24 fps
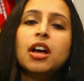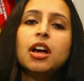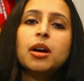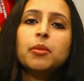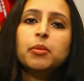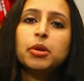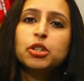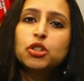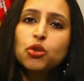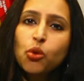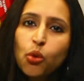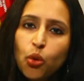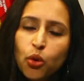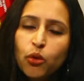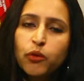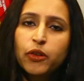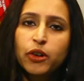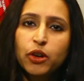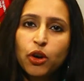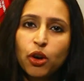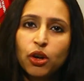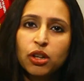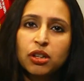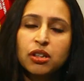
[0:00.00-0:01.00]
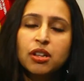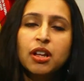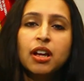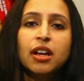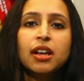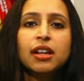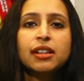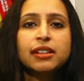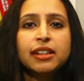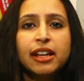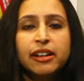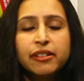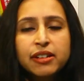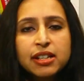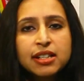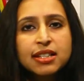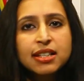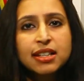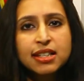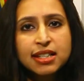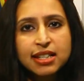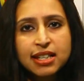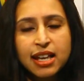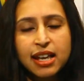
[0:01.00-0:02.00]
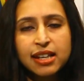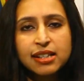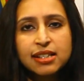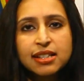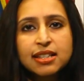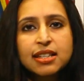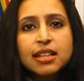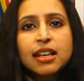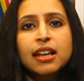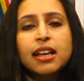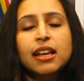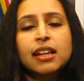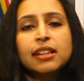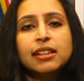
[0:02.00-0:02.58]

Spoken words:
But overall, there is a sense